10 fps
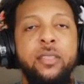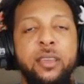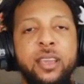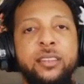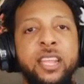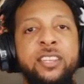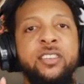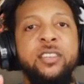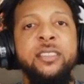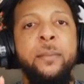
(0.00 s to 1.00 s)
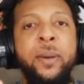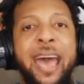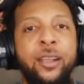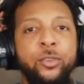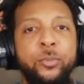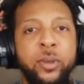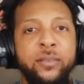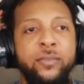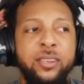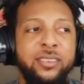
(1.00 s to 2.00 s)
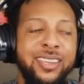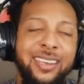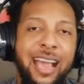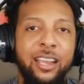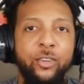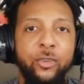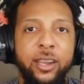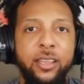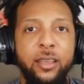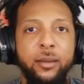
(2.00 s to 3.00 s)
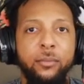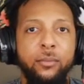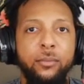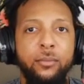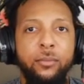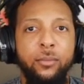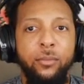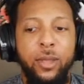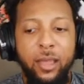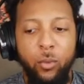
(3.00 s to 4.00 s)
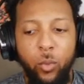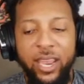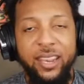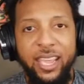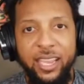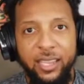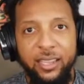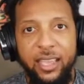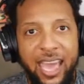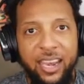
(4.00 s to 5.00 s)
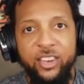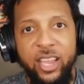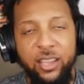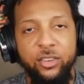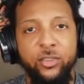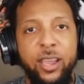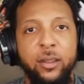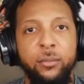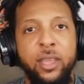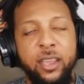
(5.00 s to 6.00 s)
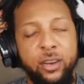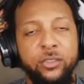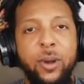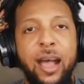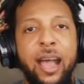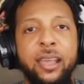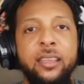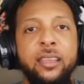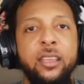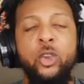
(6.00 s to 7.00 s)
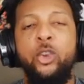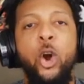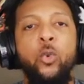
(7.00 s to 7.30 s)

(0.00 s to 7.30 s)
It's to the Packers' benefit to not trade him when they had a chance to trade him. Here's why. You don't